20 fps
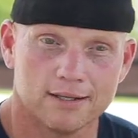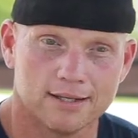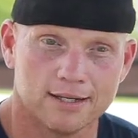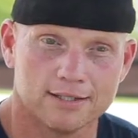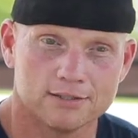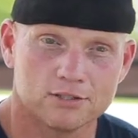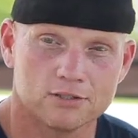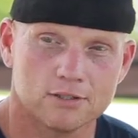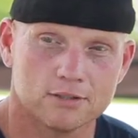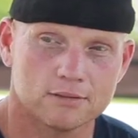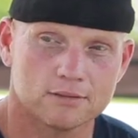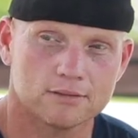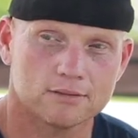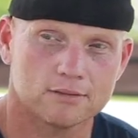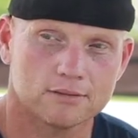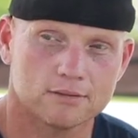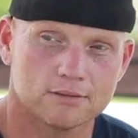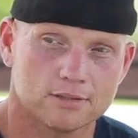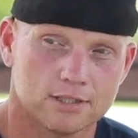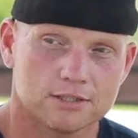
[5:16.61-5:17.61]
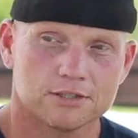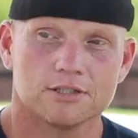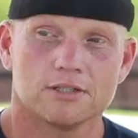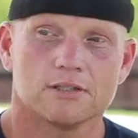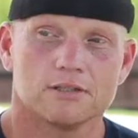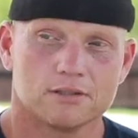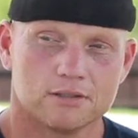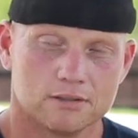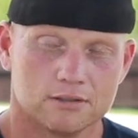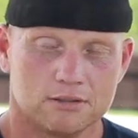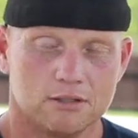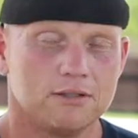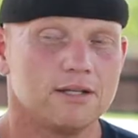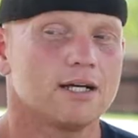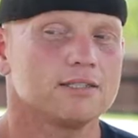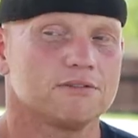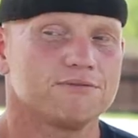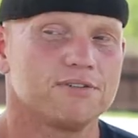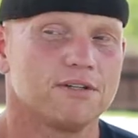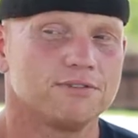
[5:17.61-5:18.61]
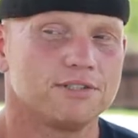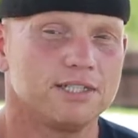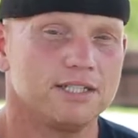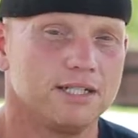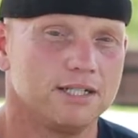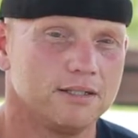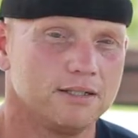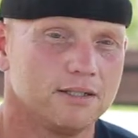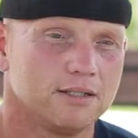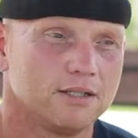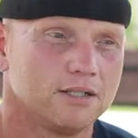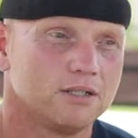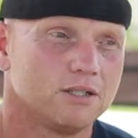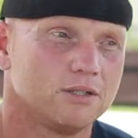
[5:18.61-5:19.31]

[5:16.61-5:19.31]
And it took 6 years. 2015